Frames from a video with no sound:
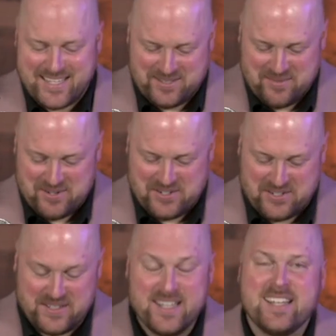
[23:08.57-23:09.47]

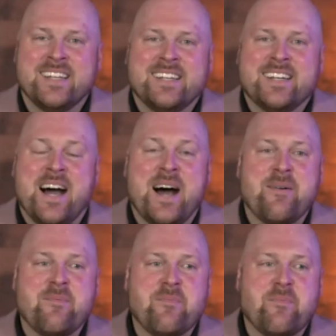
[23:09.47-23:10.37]
commercial.
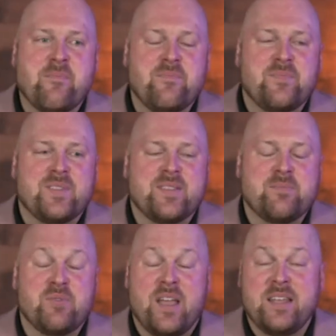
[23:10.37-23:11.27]

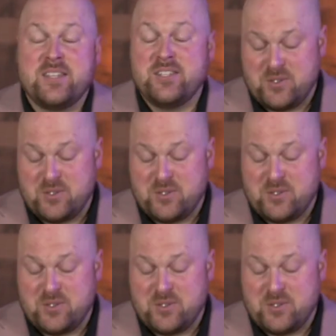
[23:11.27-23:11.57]
And